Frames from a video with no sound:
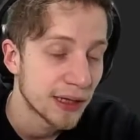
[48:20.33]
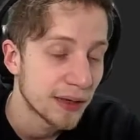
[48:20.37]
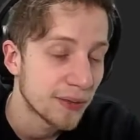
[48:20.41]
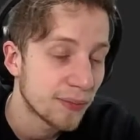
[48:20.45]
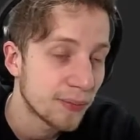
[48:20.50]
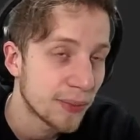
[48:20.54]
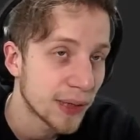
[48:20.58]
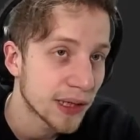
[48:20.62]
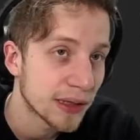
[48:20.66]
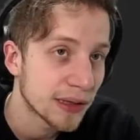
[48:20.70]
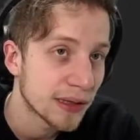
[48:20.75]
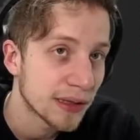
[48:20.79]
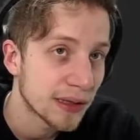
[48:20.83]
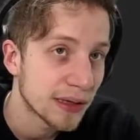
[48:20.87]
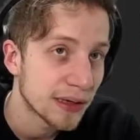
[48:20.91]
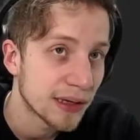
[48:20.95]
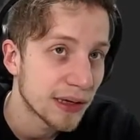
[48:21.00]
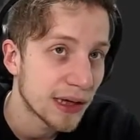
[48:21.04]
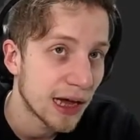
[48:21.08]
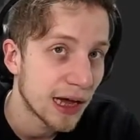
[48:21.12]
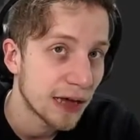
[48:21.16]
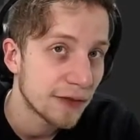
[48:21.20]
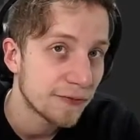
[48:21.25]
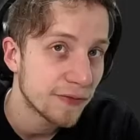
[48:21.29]
But
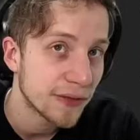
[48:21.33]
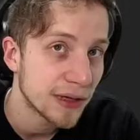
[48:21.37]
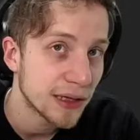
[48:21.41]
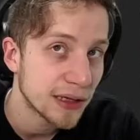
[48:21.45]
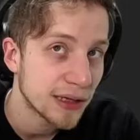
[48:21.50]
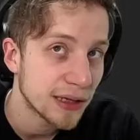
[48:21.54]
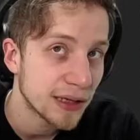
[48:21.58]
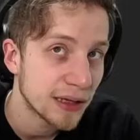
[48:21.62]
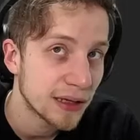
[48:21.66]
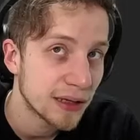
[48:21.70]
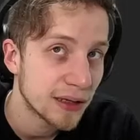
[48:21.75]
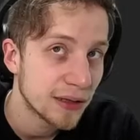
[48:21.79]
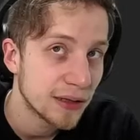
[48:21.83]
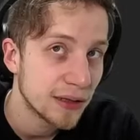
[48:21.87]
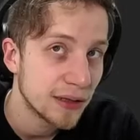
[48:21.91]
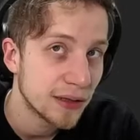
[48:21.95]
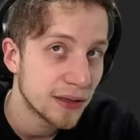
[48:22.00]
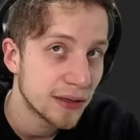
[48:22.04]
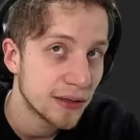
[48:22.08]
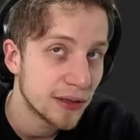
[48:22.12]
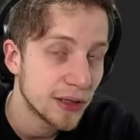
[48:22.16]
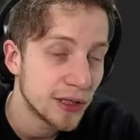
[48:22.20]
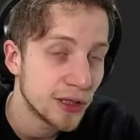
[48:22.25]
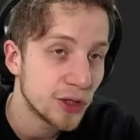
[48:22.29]
I think
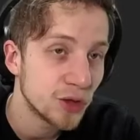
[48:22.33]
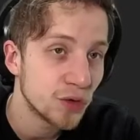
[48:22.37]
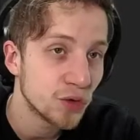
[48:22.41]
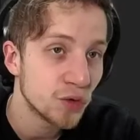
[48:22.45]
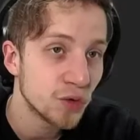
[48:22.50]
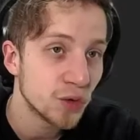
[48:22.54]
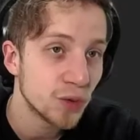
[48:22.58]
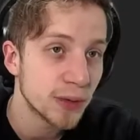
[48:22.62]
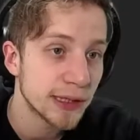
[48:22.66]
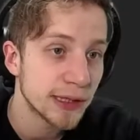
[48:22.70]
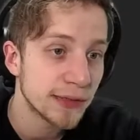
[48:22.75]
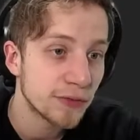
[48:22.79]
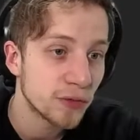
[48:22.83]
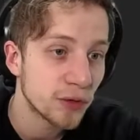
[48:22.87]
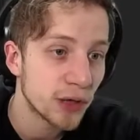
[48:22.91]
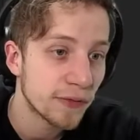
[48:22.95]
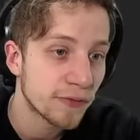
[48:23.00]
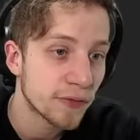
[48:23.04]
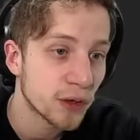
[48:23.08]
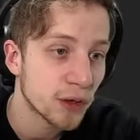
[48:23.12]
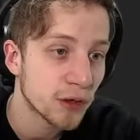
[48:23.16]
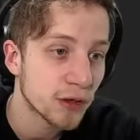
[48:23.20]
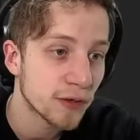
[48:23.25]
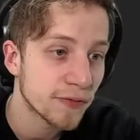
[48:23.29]
if you
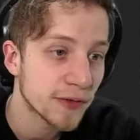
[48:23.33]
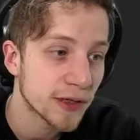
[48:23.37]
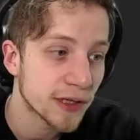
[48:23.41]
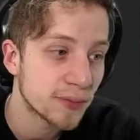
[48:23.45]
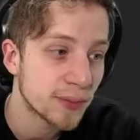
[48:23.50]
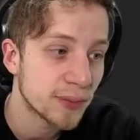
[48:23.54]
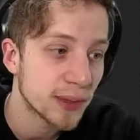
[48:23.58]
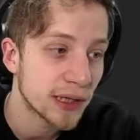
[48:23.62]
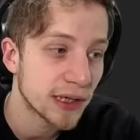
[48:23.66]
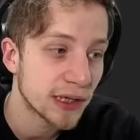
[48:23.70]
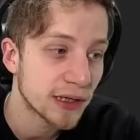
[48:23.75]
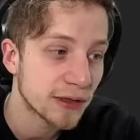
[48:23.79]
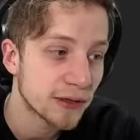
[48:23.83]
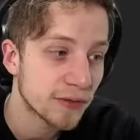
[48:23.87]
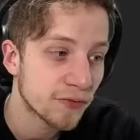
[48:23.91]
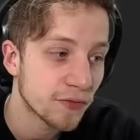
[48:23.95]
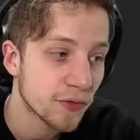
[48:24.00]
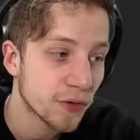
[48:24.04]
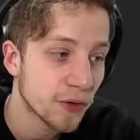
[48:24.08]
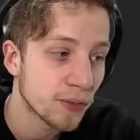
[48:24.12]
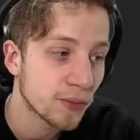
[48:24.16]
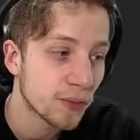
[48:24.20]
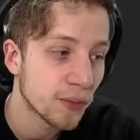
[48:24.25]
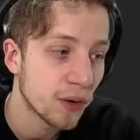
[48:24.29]
have a lot of experience
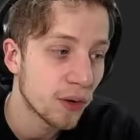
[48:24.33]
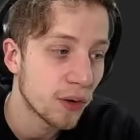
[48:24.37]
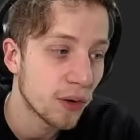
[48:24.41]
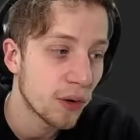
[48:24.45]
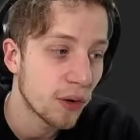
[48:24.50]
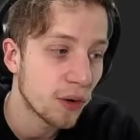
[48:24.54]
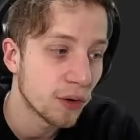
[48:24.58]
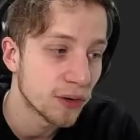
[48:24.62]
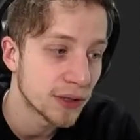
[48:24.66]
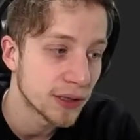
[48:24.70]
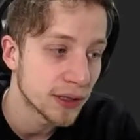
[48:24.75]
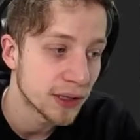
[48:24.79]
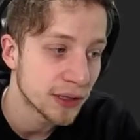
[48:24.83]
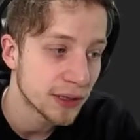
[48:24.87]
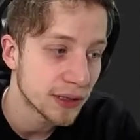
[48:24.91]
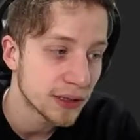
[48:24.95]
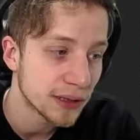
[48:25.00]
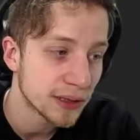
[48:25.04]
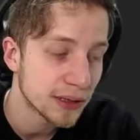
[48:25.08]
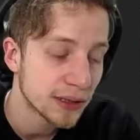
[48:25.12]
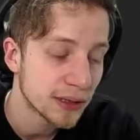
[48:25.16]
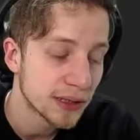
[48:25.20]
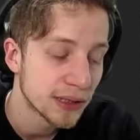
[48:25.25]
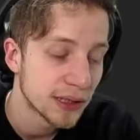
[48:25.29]
from other